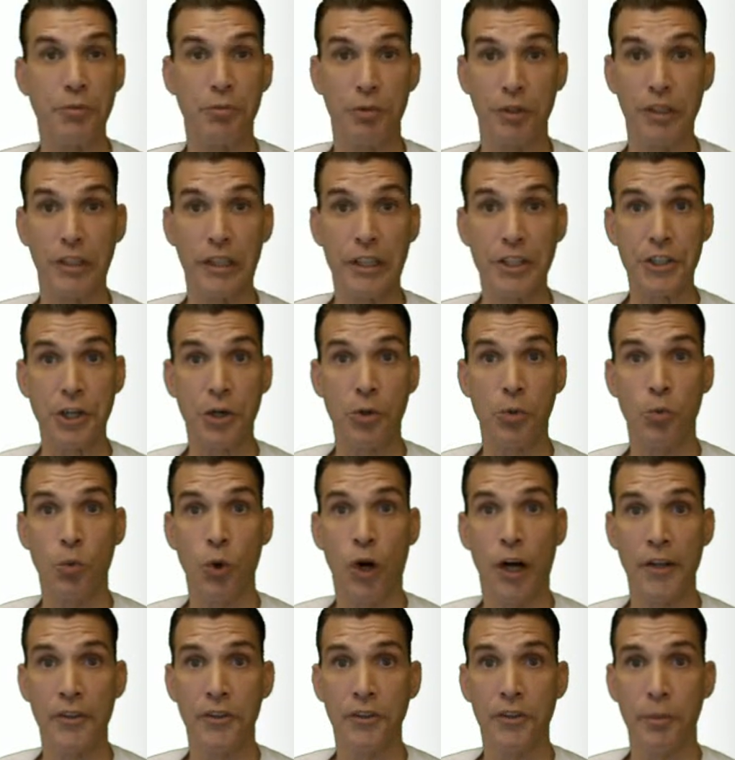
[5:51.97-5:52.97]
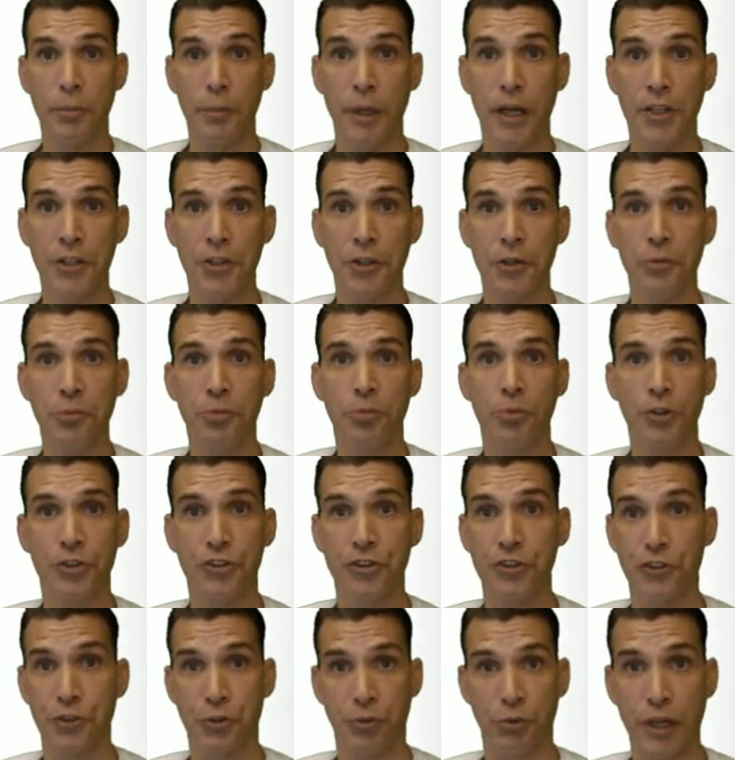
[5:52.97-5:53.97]
really don't want in the menu, which
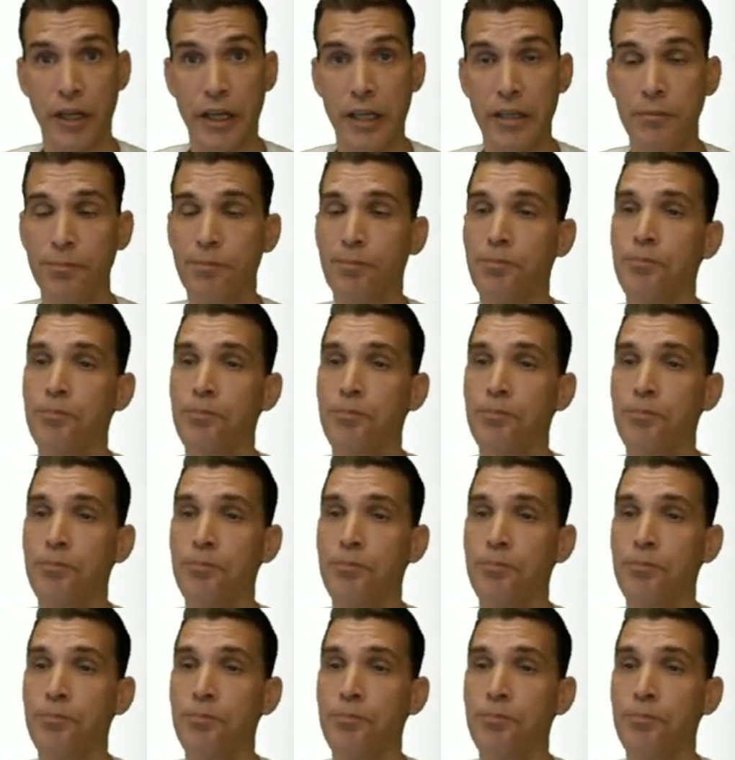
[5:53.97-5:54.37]
is great.